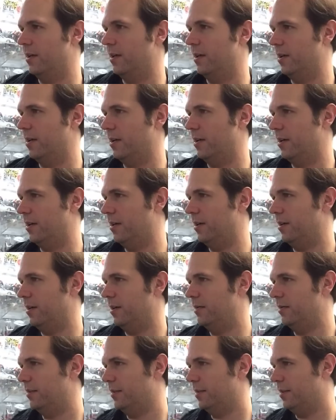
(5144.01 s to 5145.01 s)

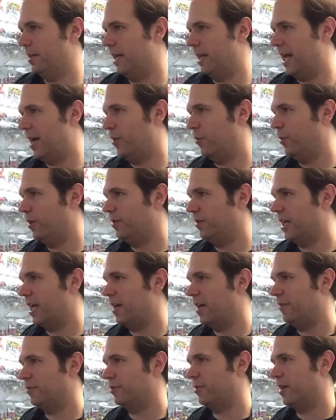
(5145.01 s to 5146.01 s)
How will
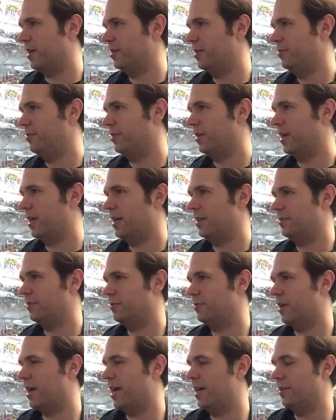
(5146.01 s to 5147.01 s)
Galvatron and
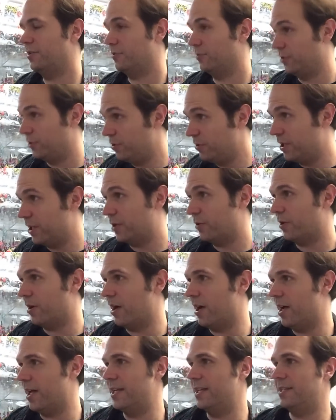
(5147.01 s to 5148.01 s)

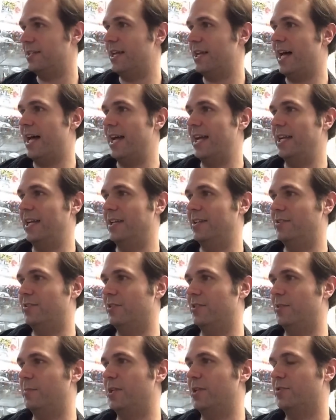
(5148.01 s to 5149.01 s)
Unicron tie
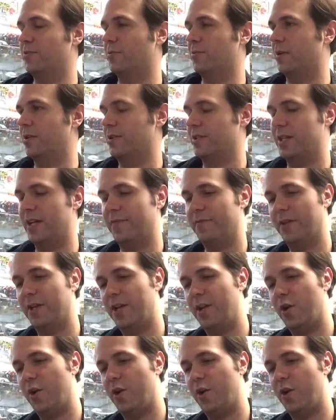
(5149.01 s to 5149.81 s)
into the Beast Wars stuff?